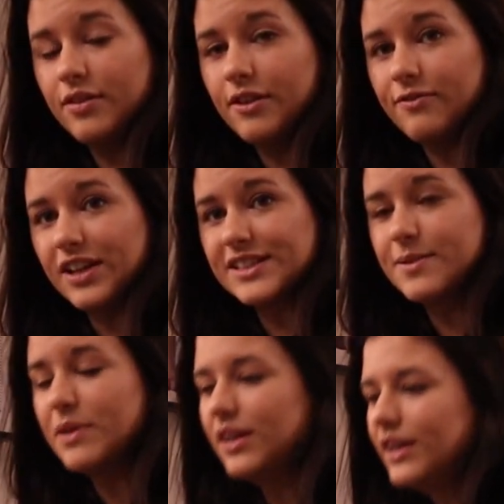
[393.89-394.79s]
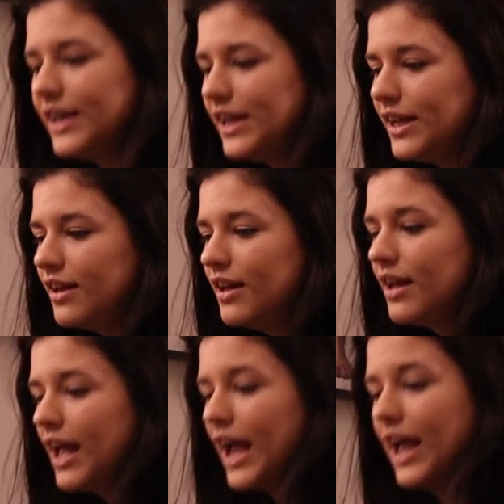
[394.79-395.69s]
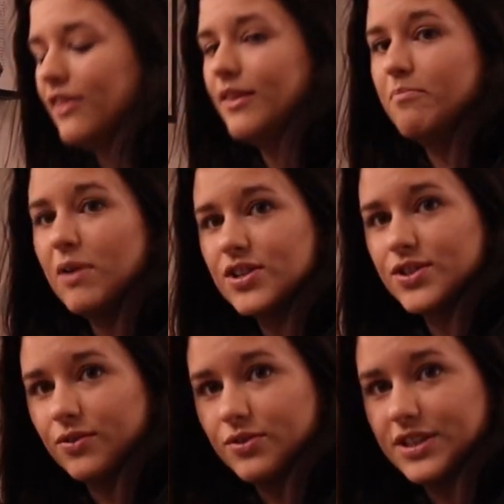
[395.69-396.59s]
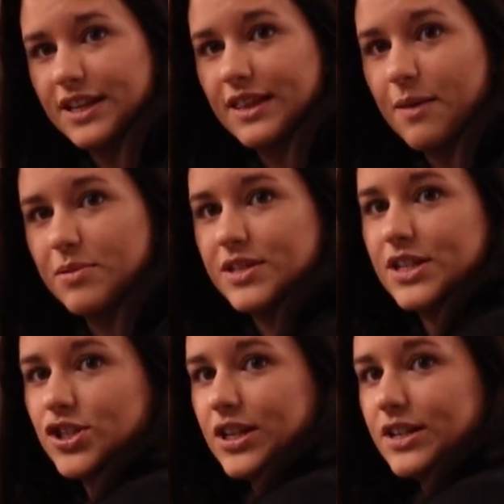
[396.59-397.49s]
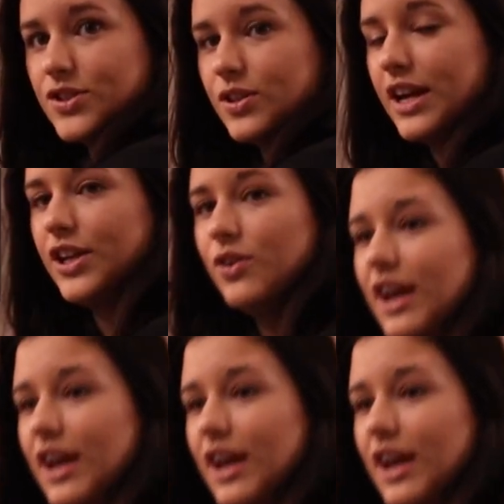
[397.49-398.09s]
the flexibility and the muscles in that position so that you